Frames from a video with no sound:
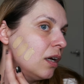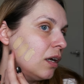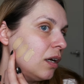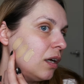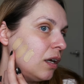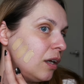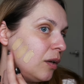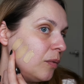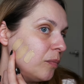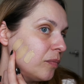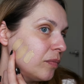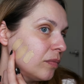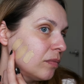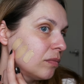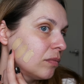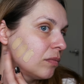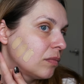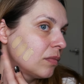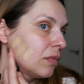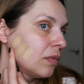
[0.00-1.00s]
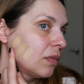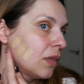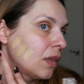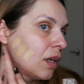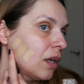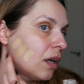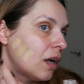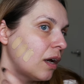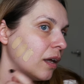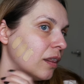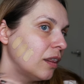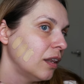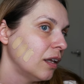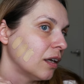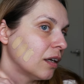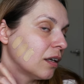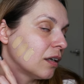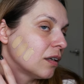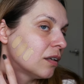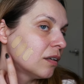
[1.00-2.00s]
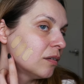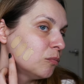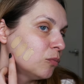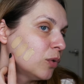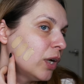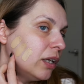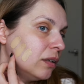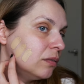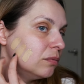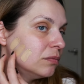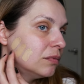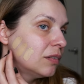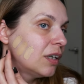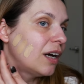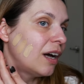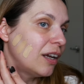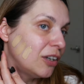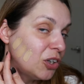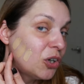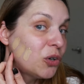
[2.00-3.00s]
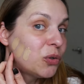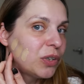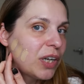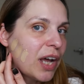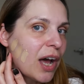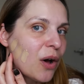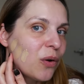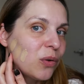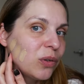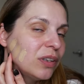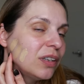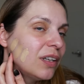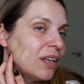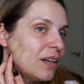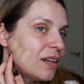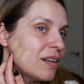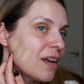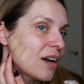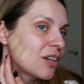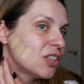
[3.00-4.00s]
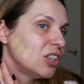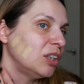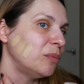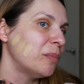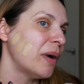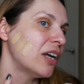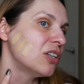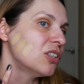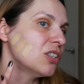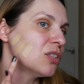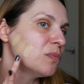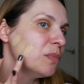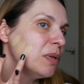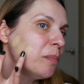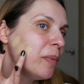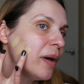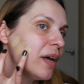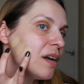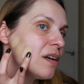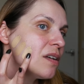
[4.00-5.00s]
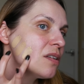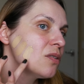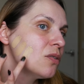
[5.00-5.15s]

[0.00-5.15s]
I think, well, I know now that it actually matches me better.